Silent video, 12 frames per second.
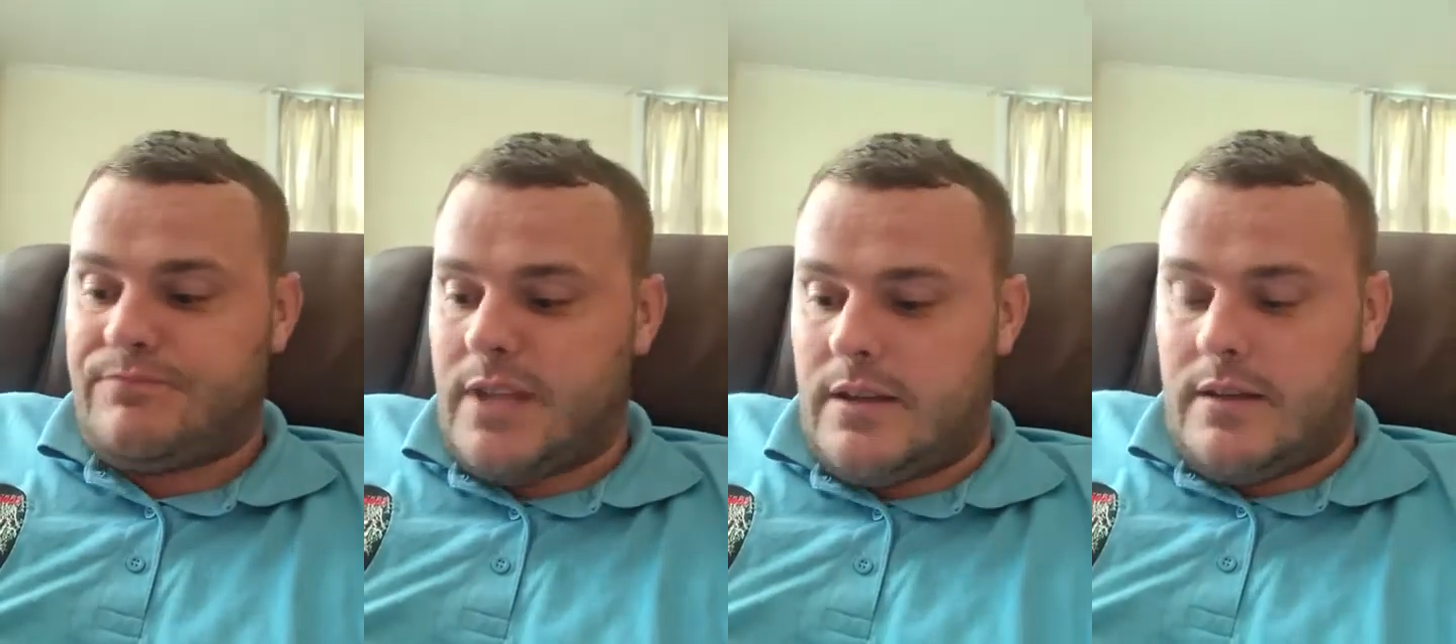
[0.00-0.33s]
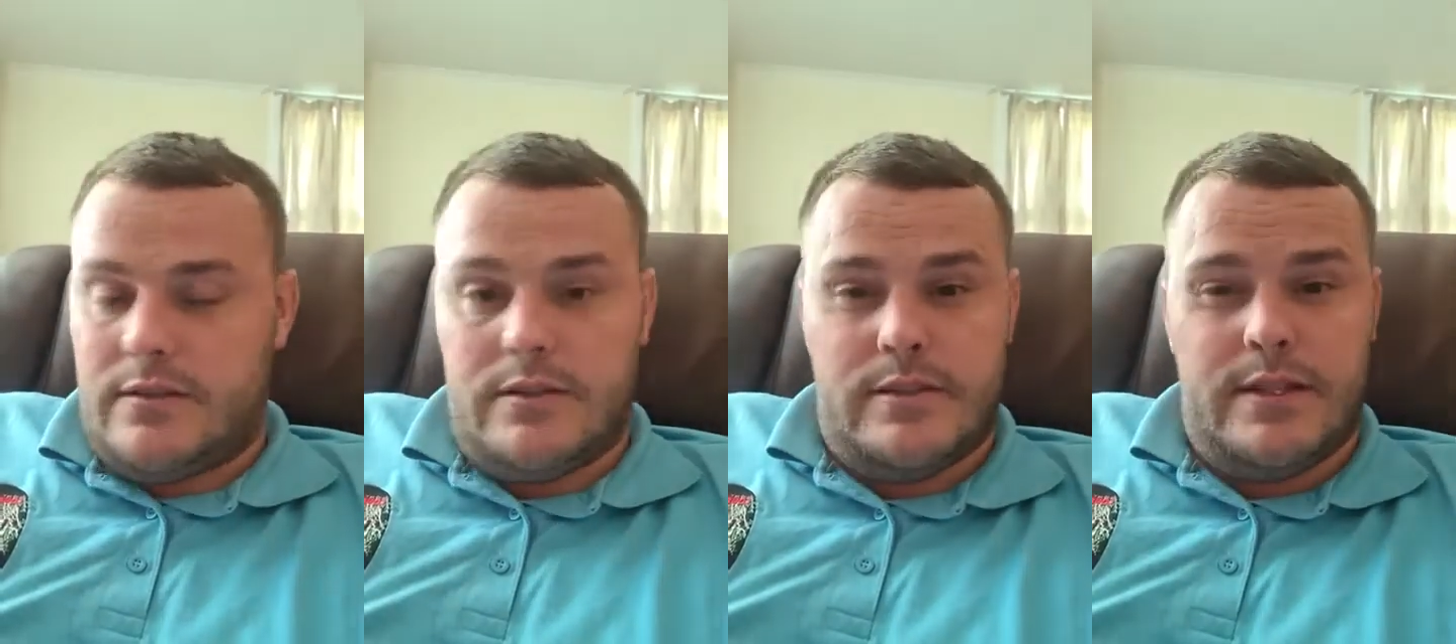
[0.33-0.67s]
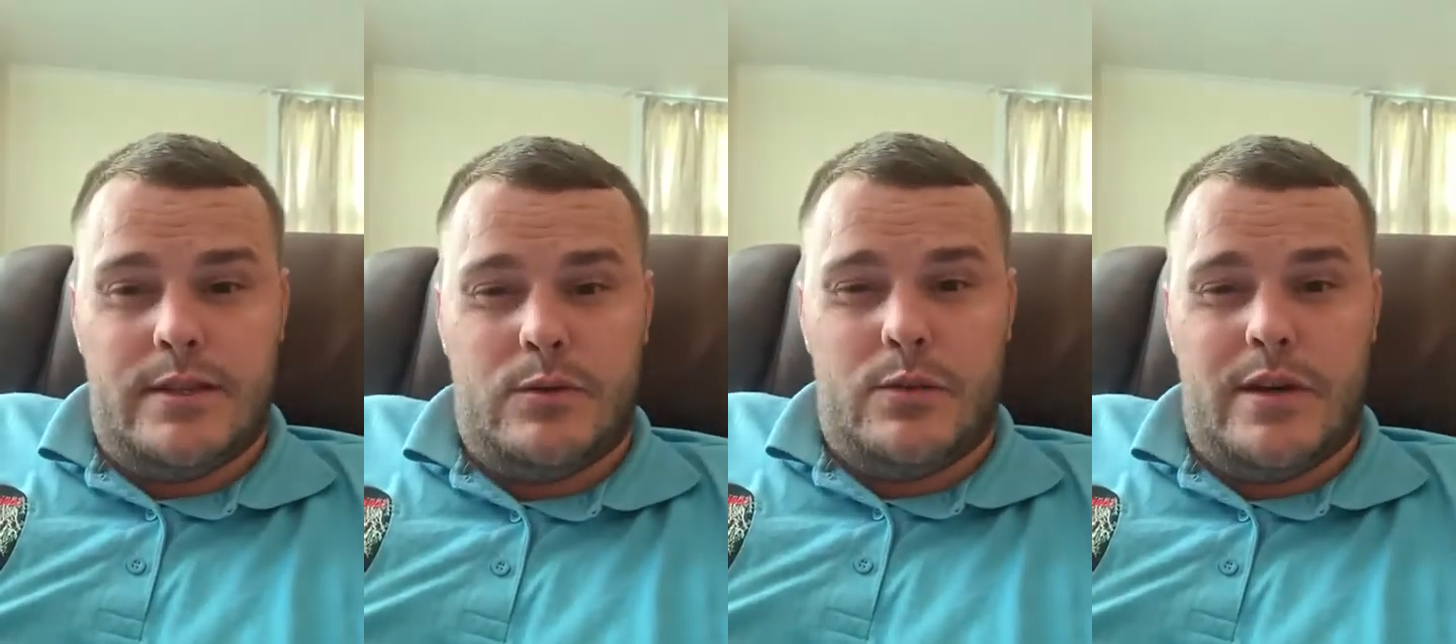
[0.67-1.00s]
to
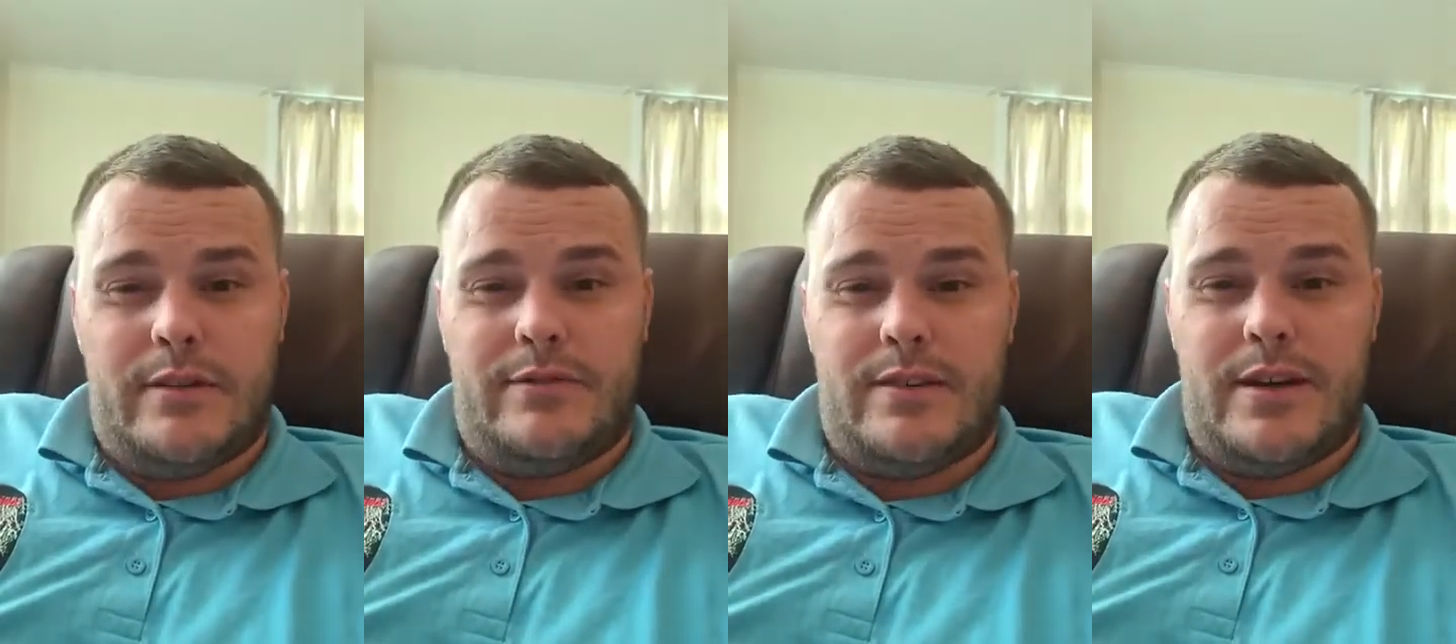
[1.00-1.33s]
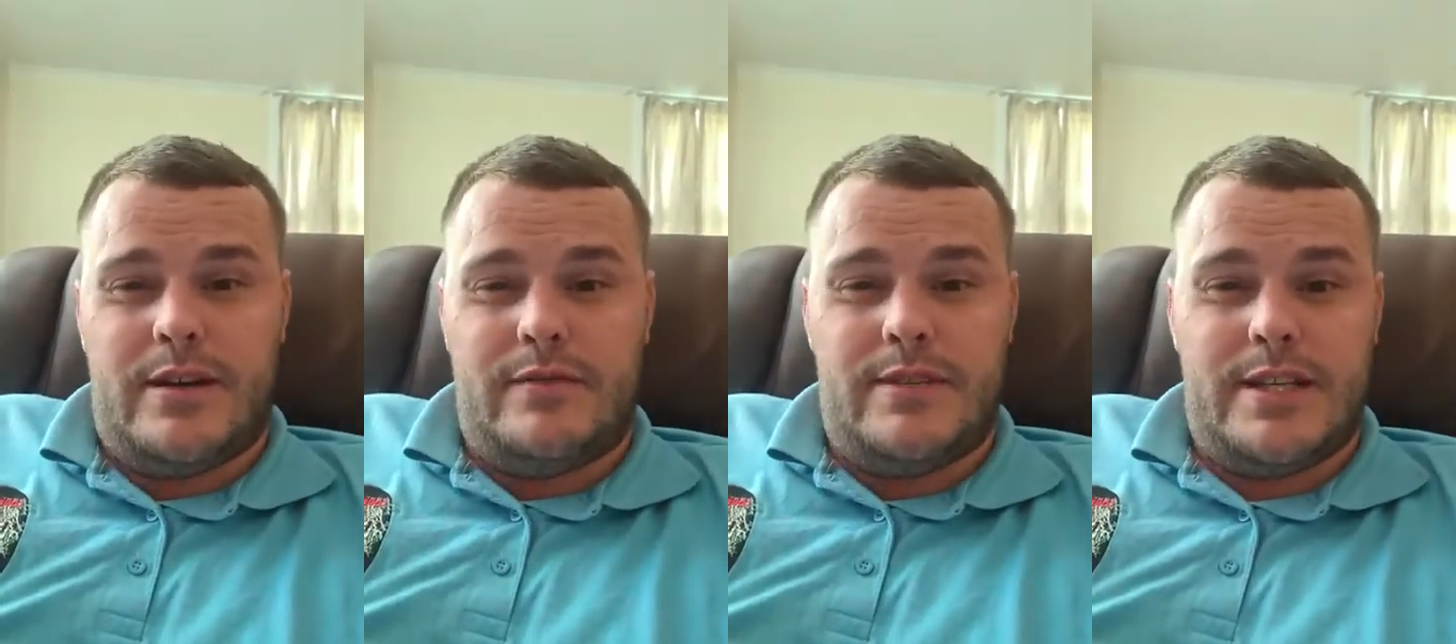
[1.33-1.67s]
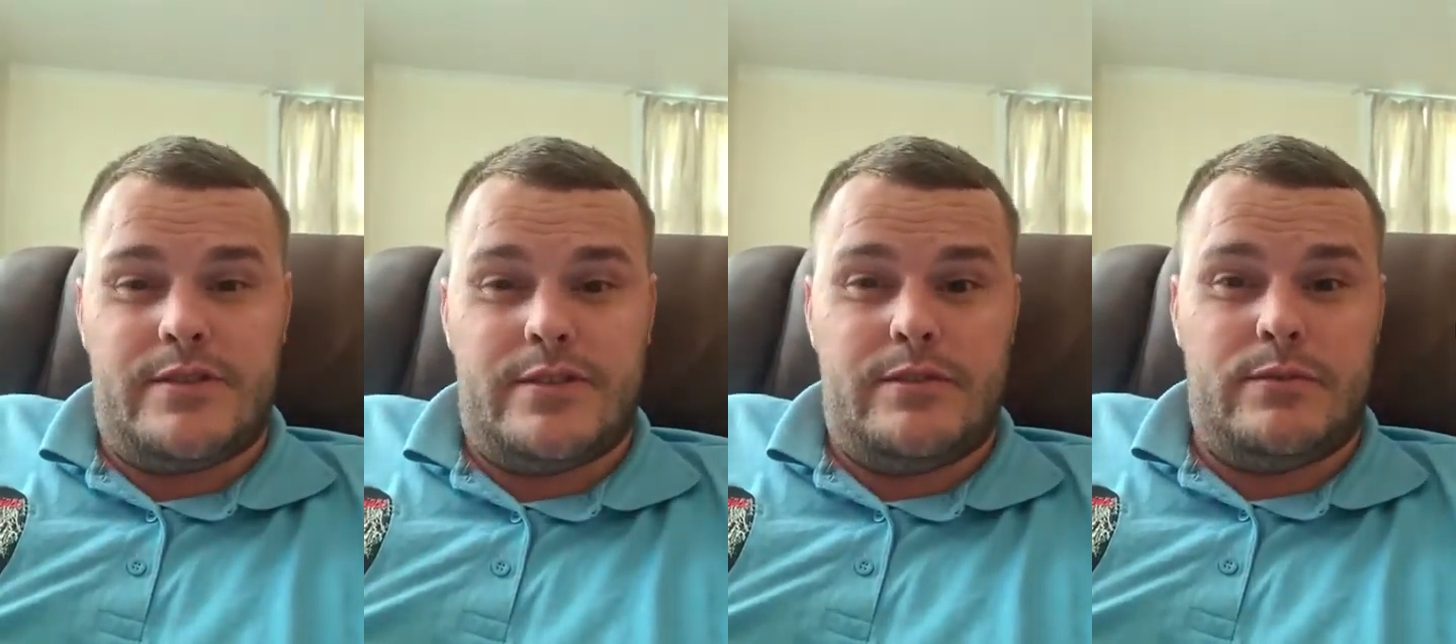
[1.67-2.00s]
deal with a
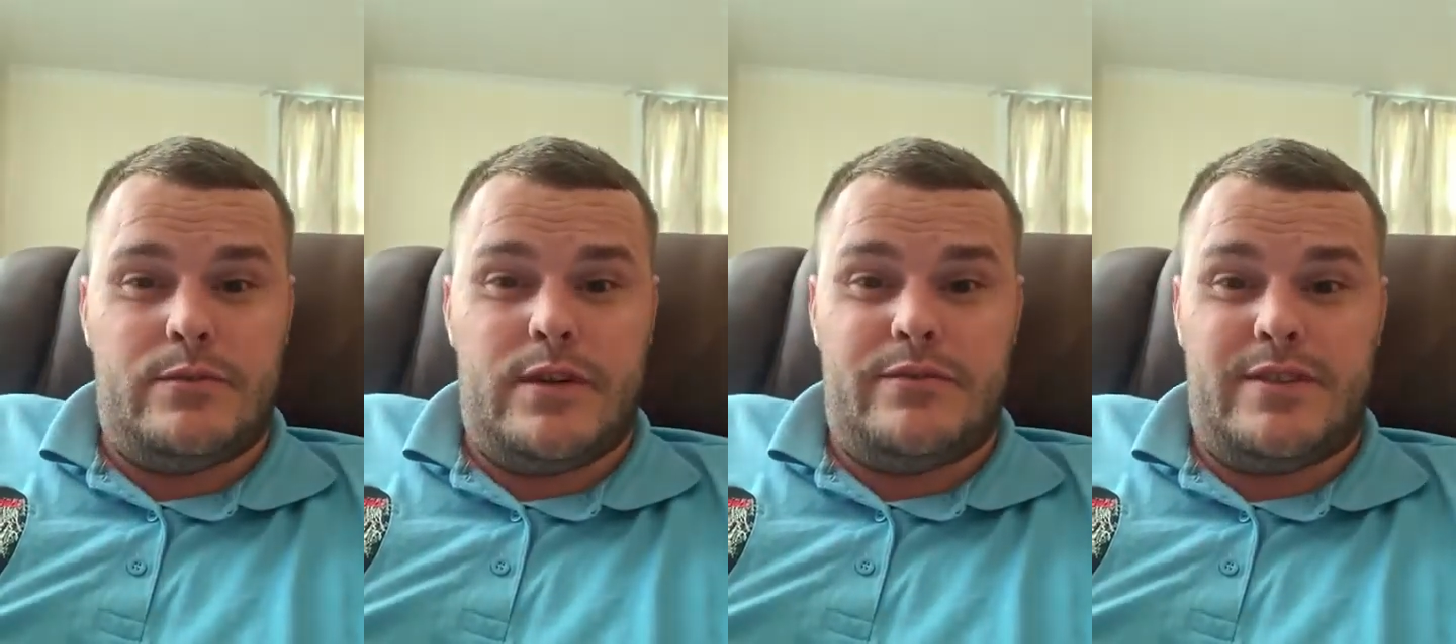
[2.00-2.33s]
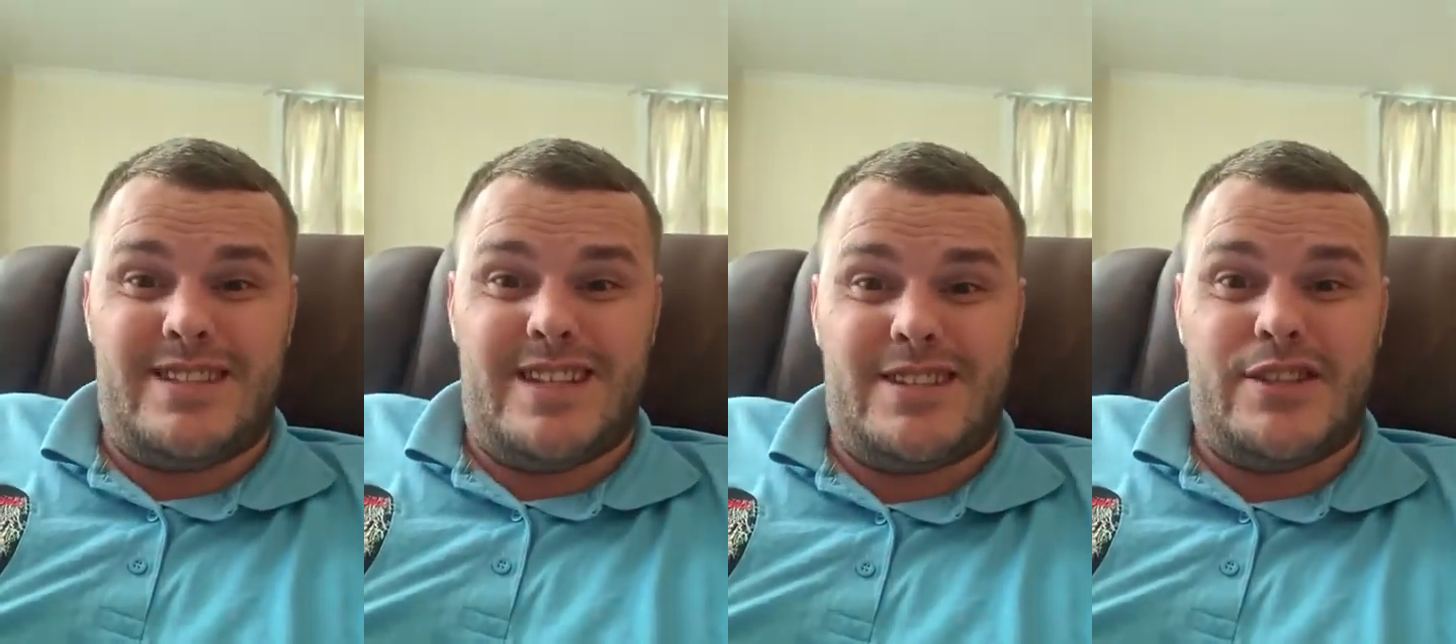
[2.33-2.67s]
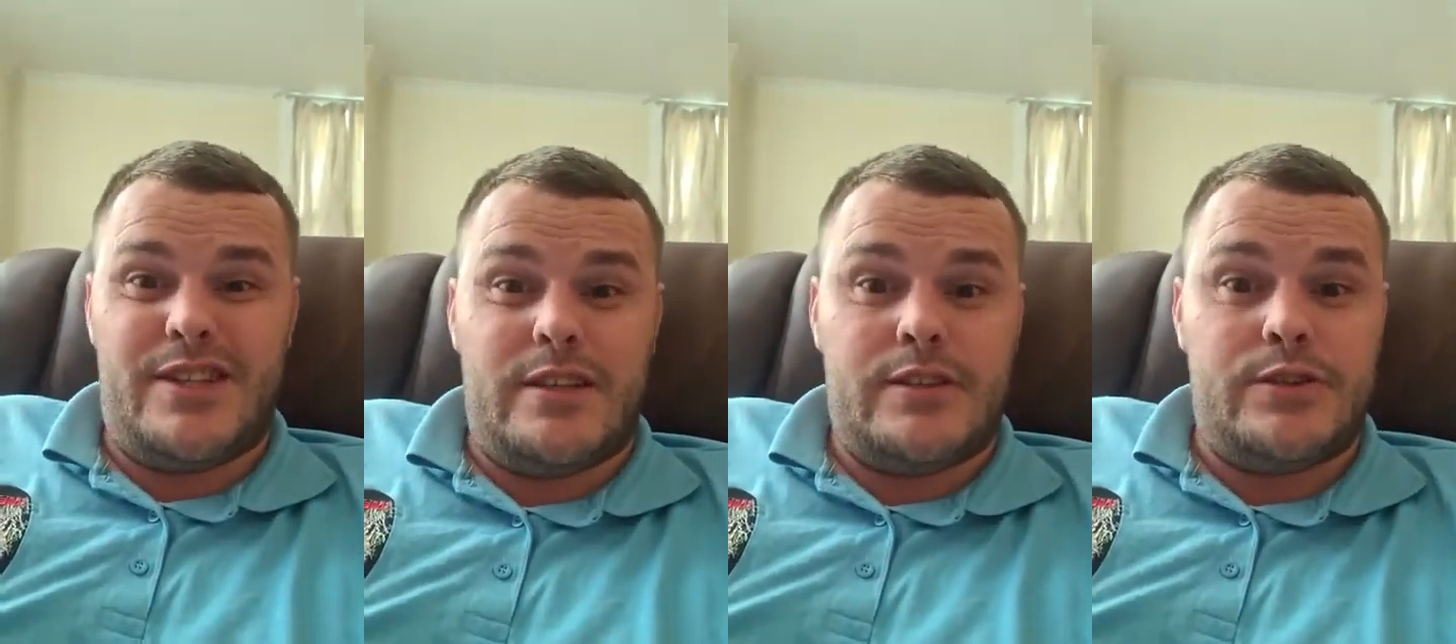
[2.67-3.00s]
veteran with
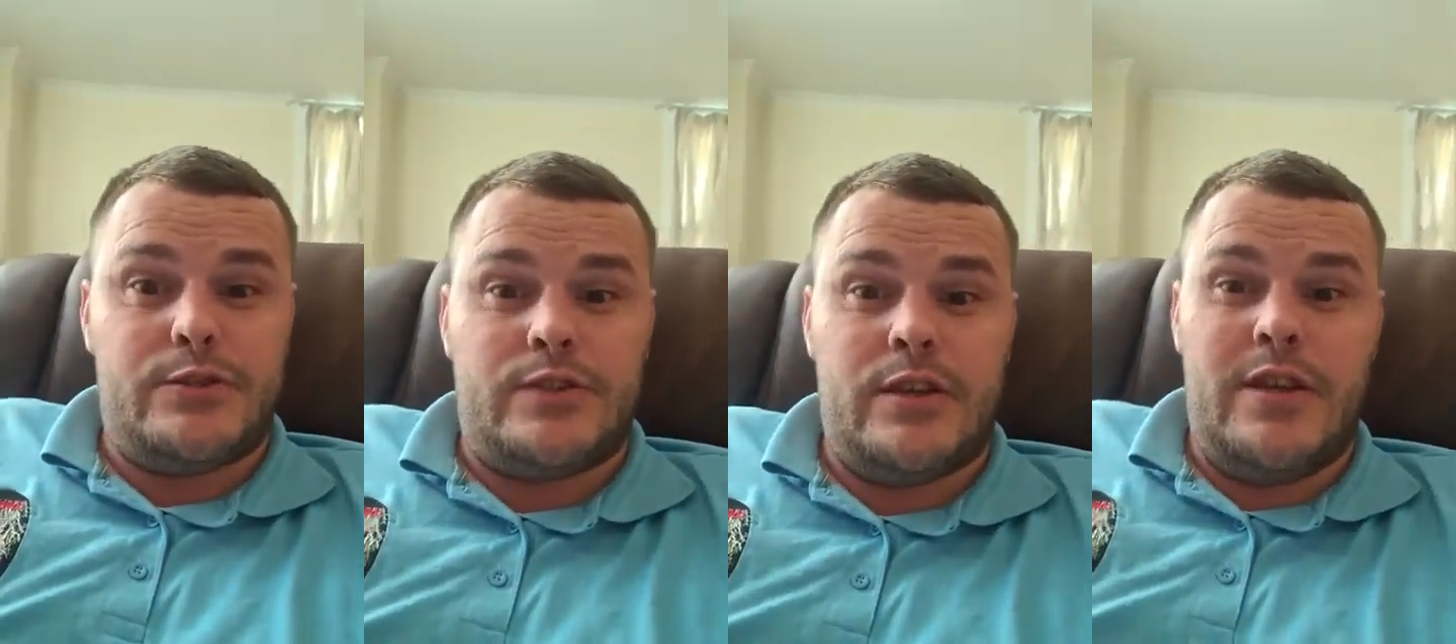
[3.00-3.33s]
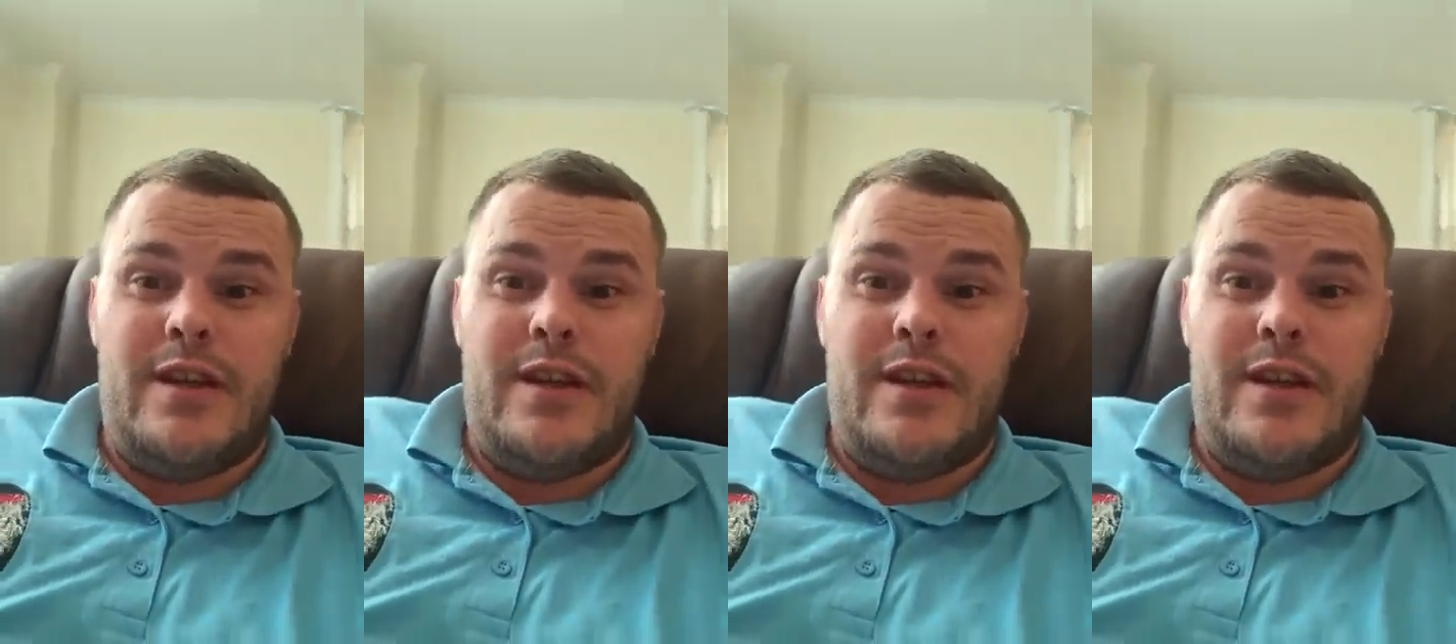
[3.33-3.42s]
addiction issues.